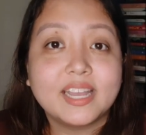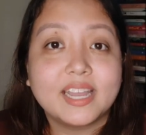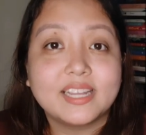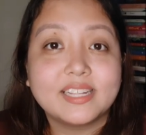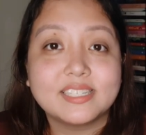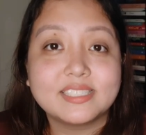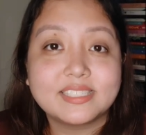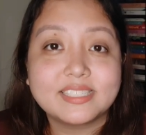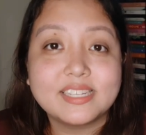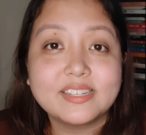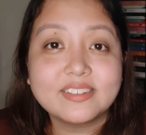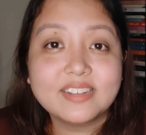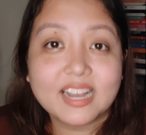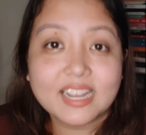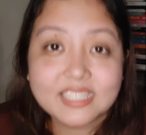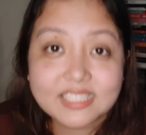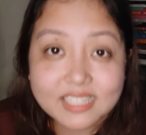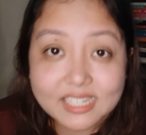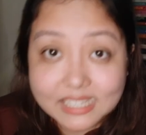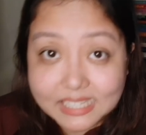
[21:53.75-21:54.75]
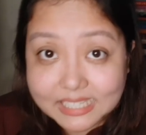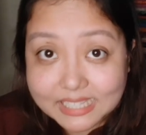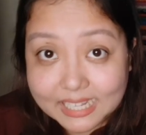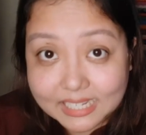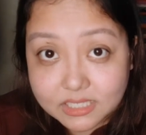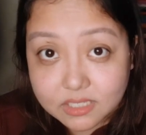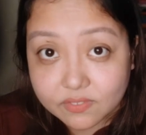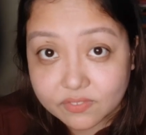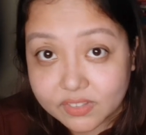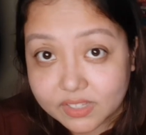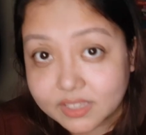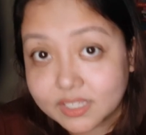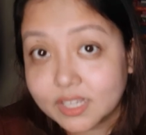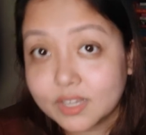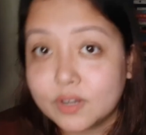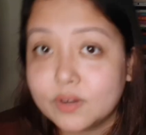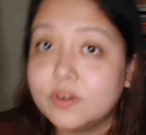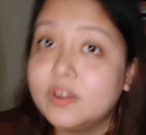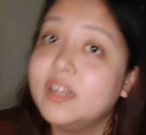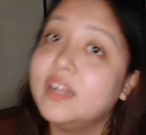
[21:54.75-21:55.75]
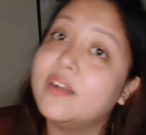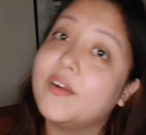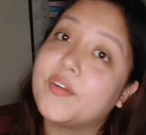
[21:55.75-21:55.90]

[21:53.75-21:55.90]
and I'll see you guys on the next video.